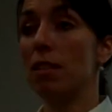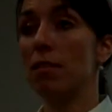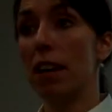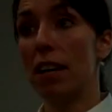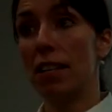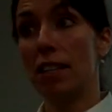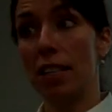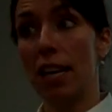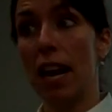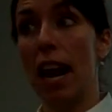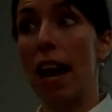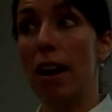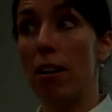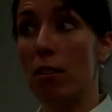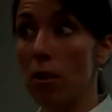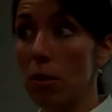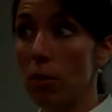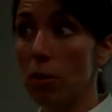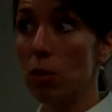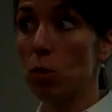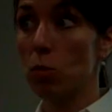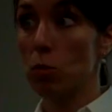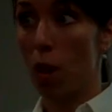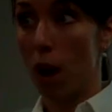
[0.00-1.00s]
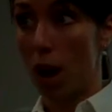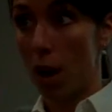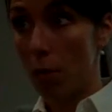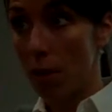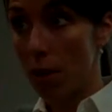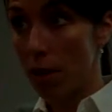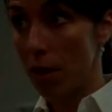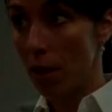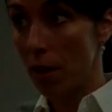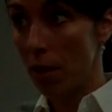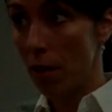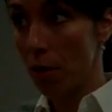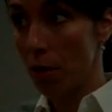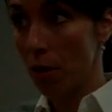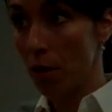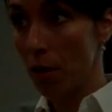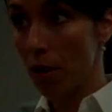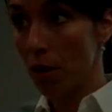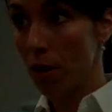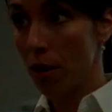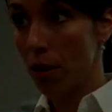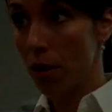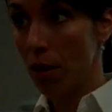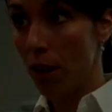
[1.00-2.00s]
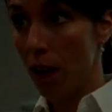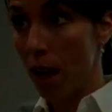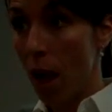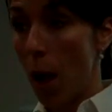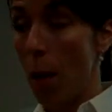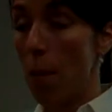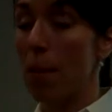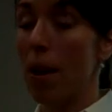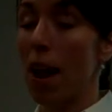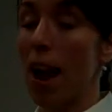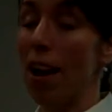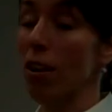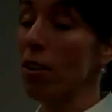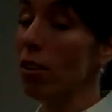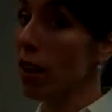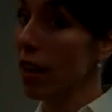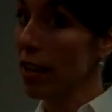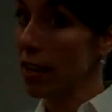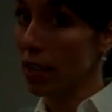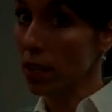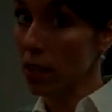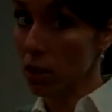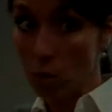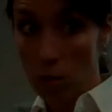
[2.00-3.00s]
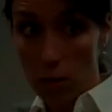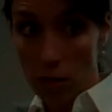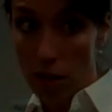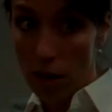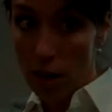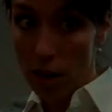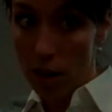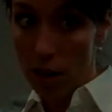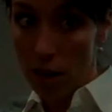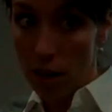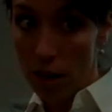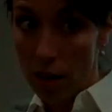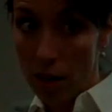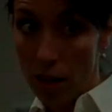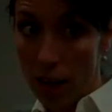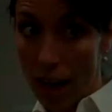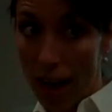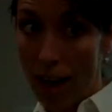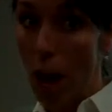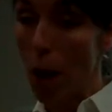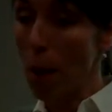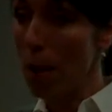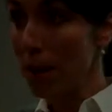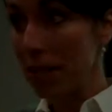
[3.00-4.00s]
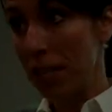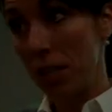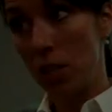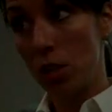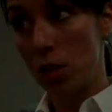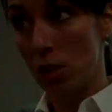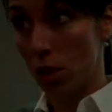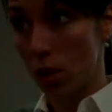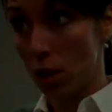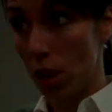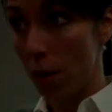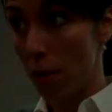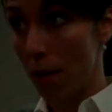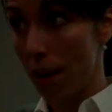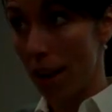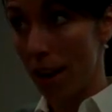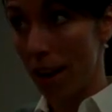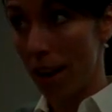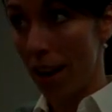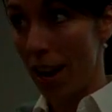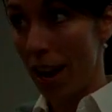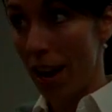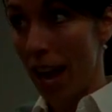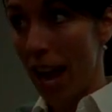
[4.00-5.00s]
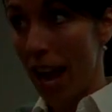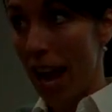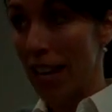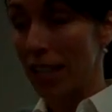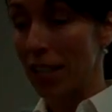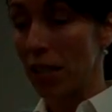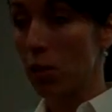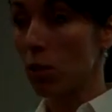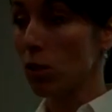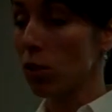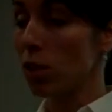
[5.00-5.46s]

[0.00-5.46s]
Fonte, I don't know what's wrong with you, but I don't like school, and all my teachers know it, and so